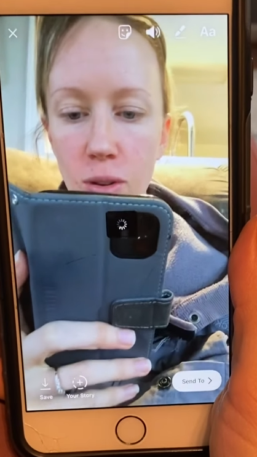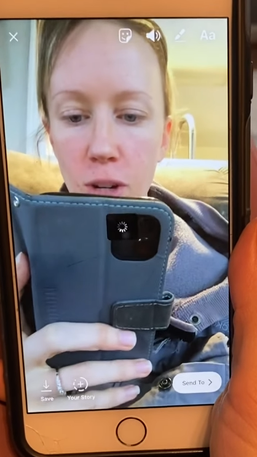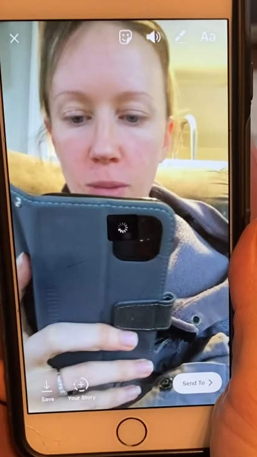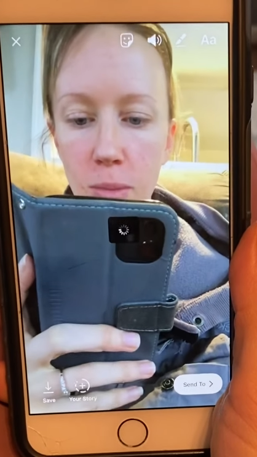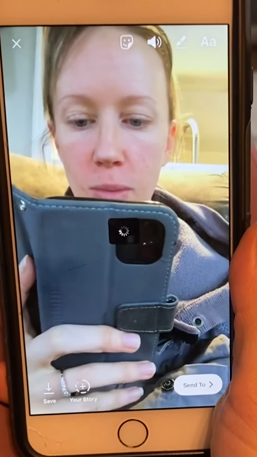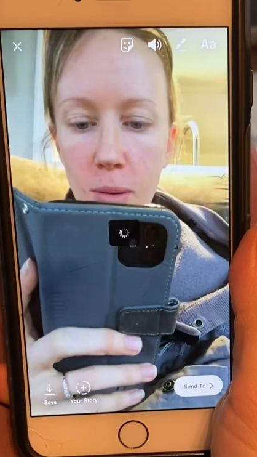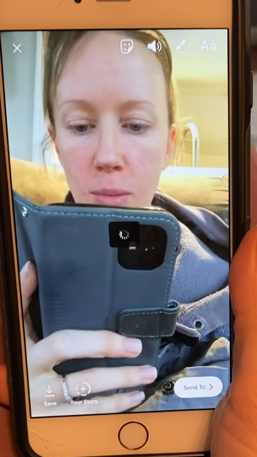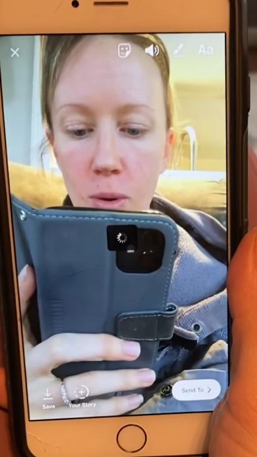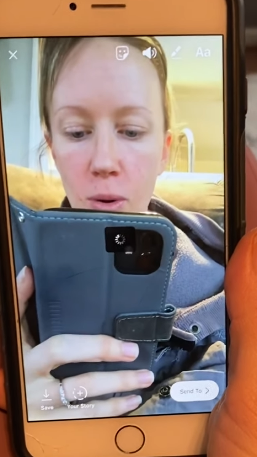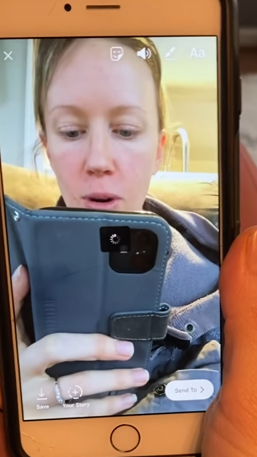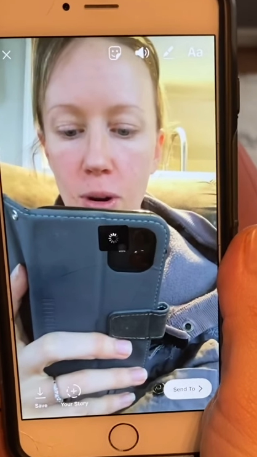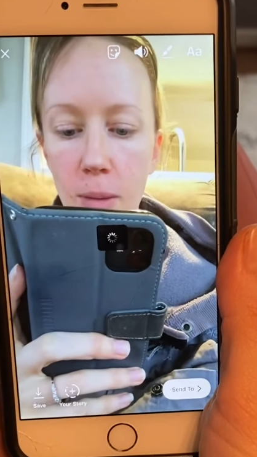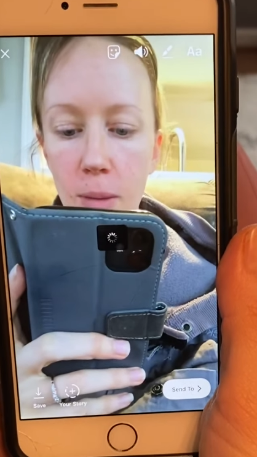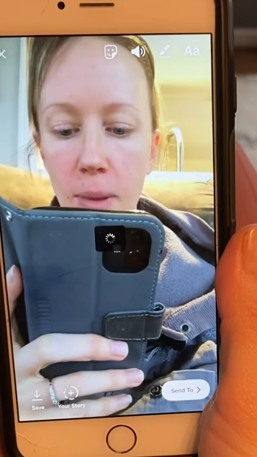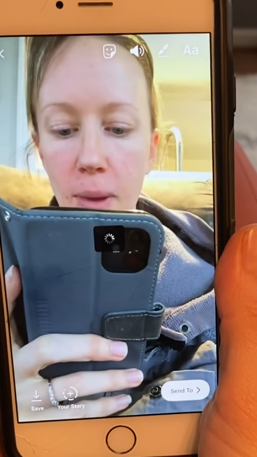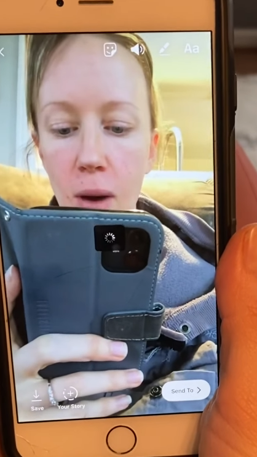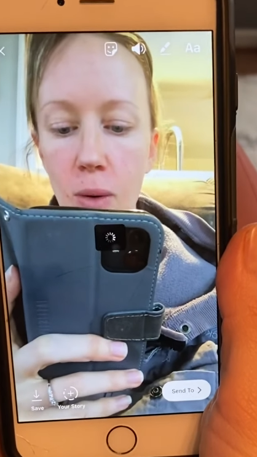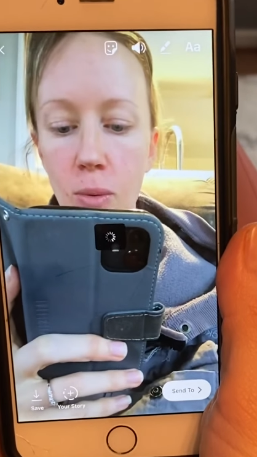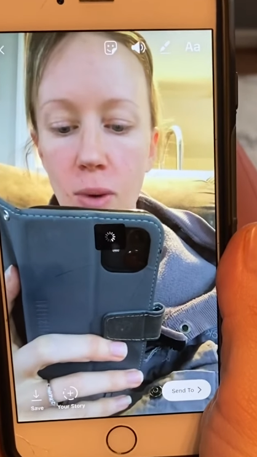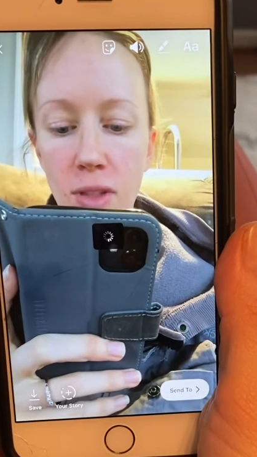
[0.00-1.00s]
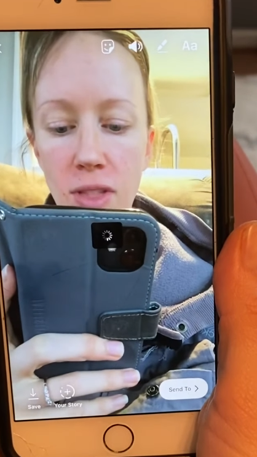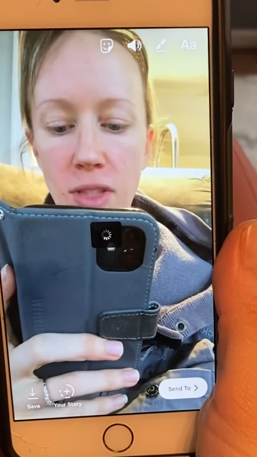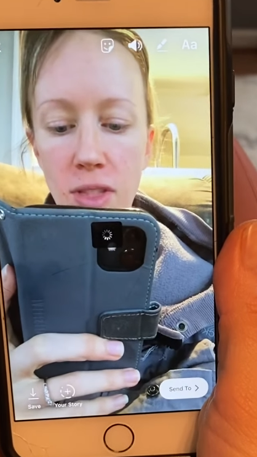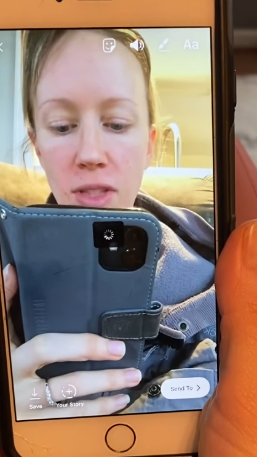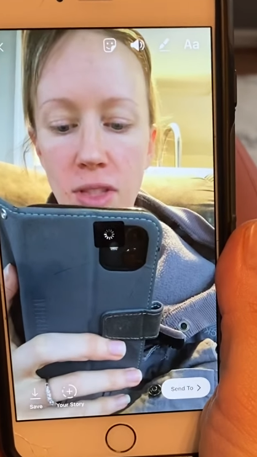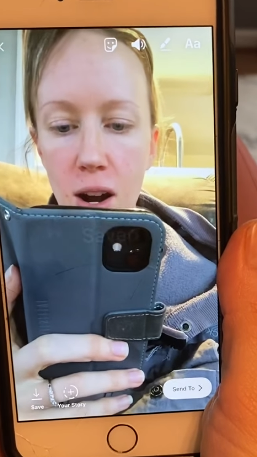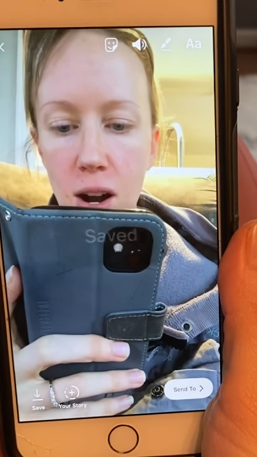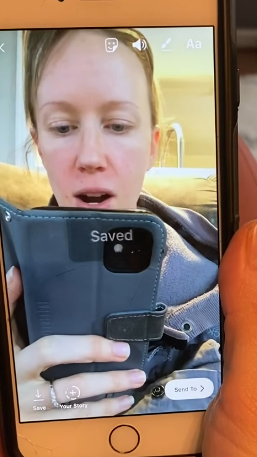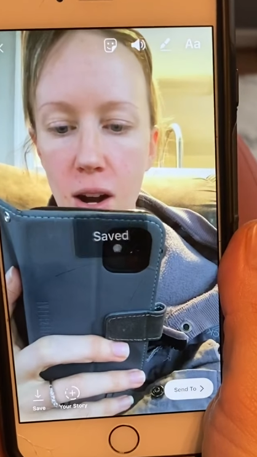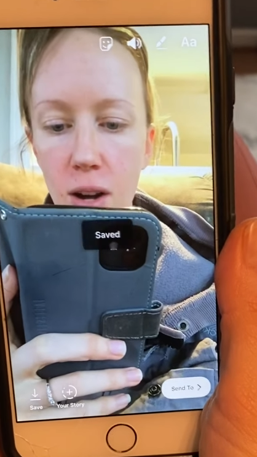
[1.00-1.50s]
His phone is really slow.
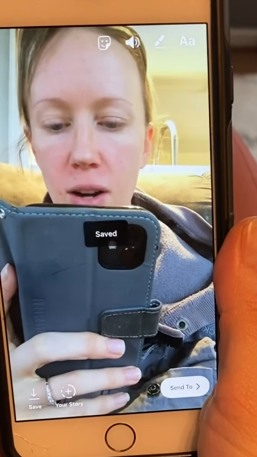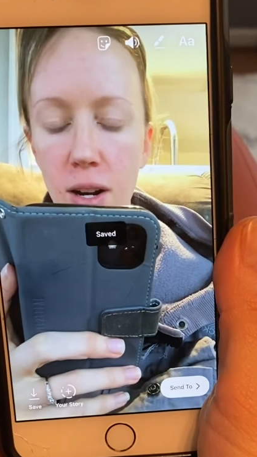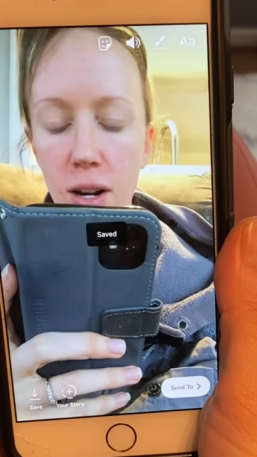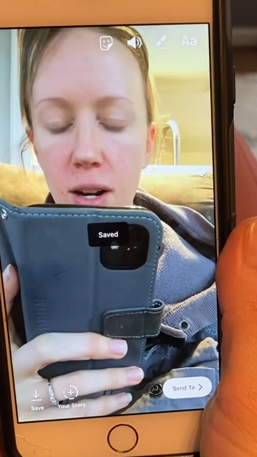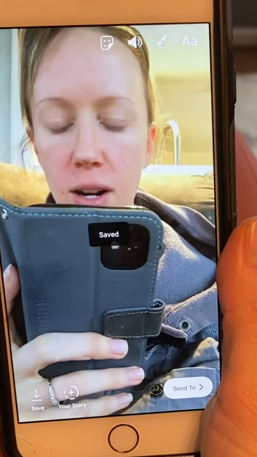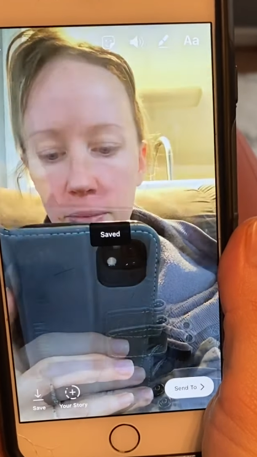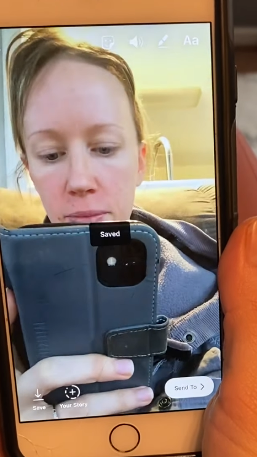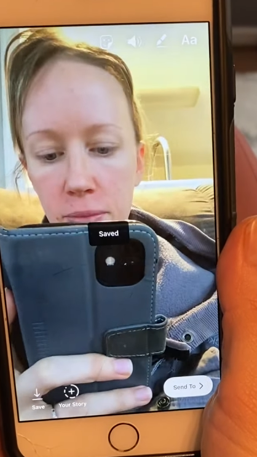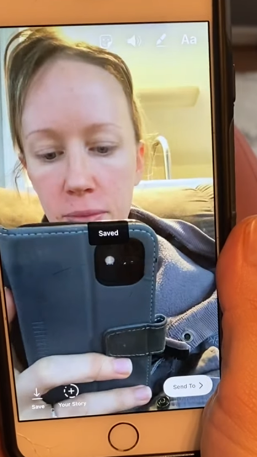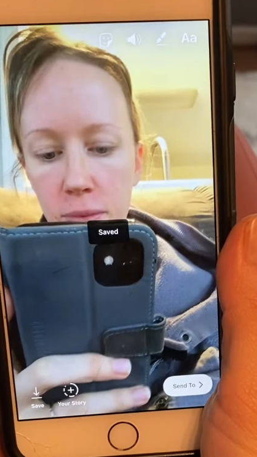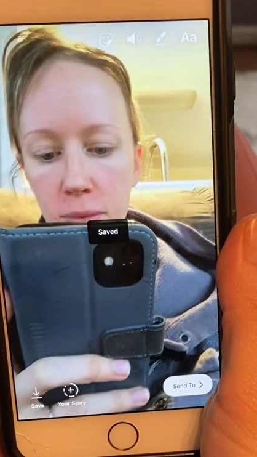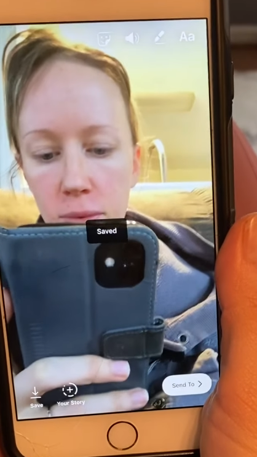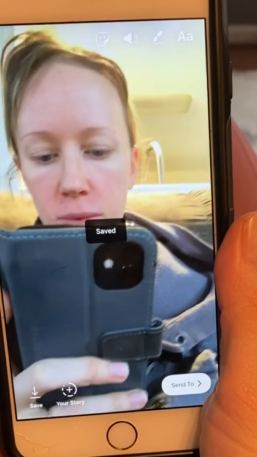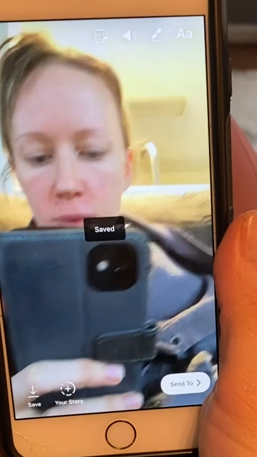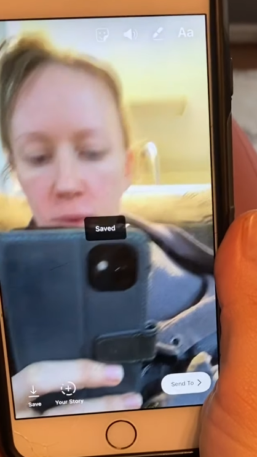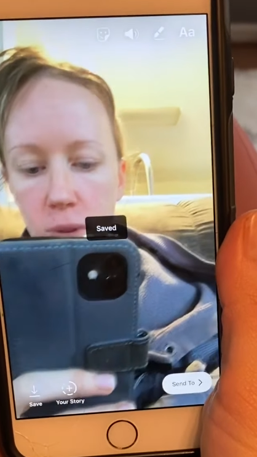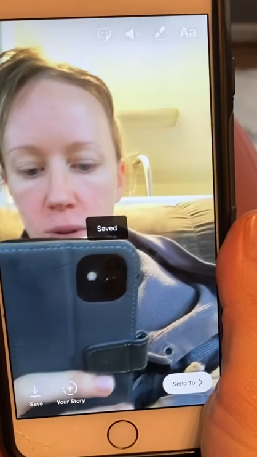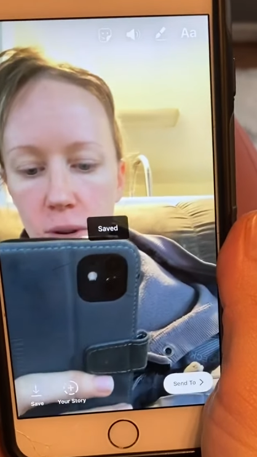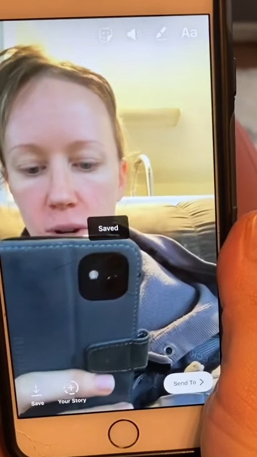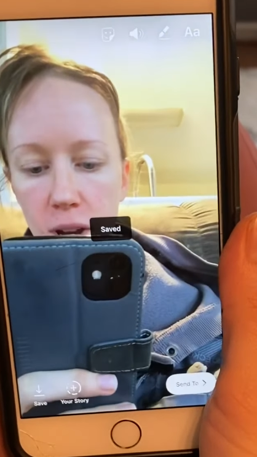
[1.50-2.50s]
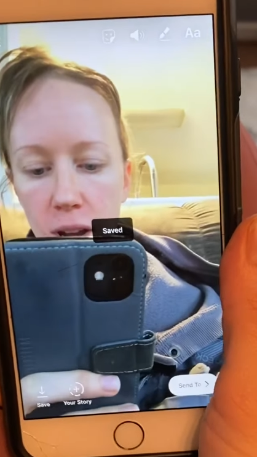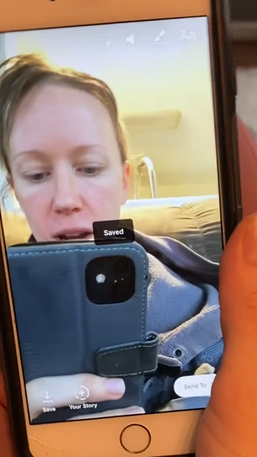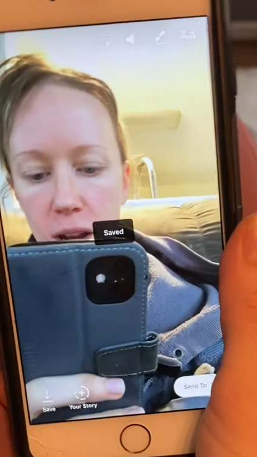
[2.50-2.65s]
This is like an old phone of mine.